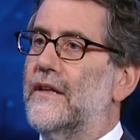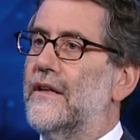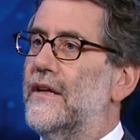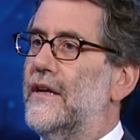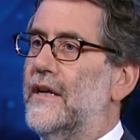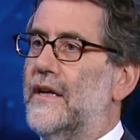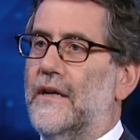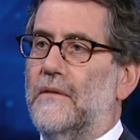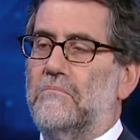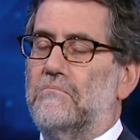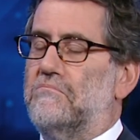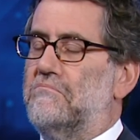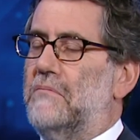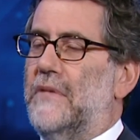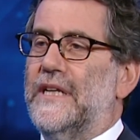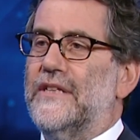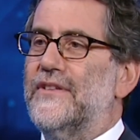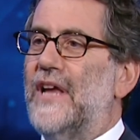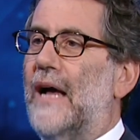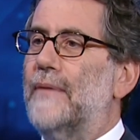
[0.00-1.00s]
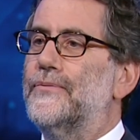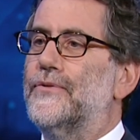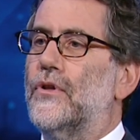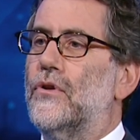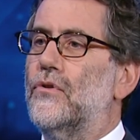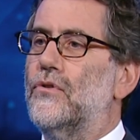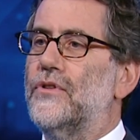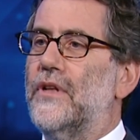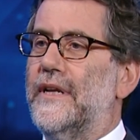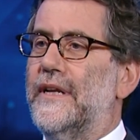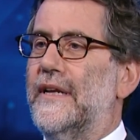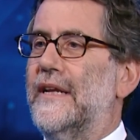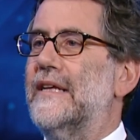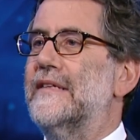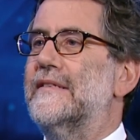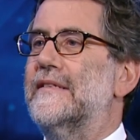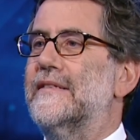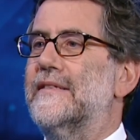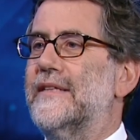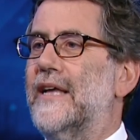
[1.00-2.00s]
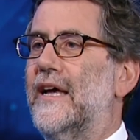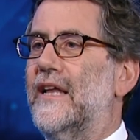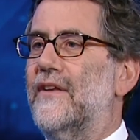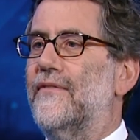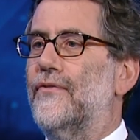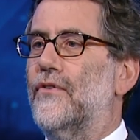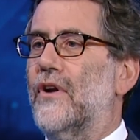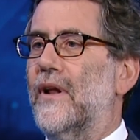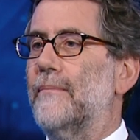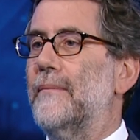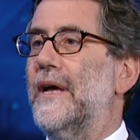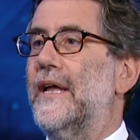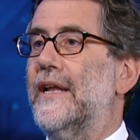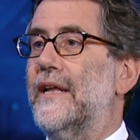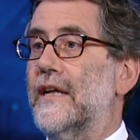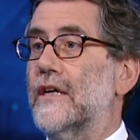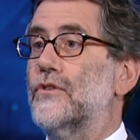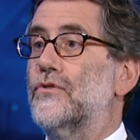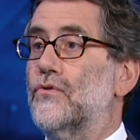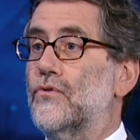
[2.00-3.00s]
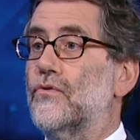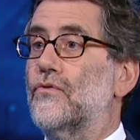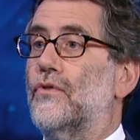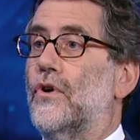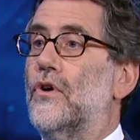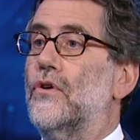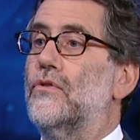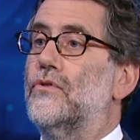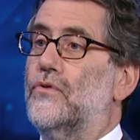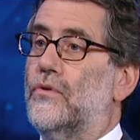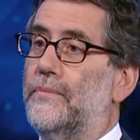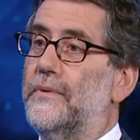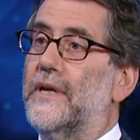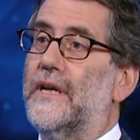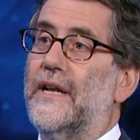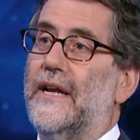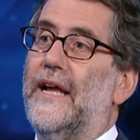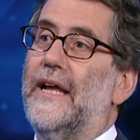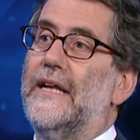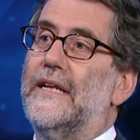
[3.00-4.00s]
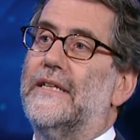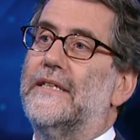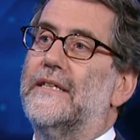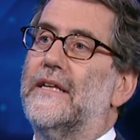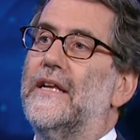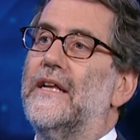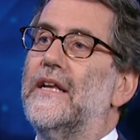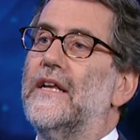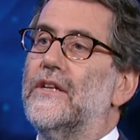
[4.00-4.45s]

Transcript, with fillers: Uh, it's absolutely necessary for America to grow, to be great,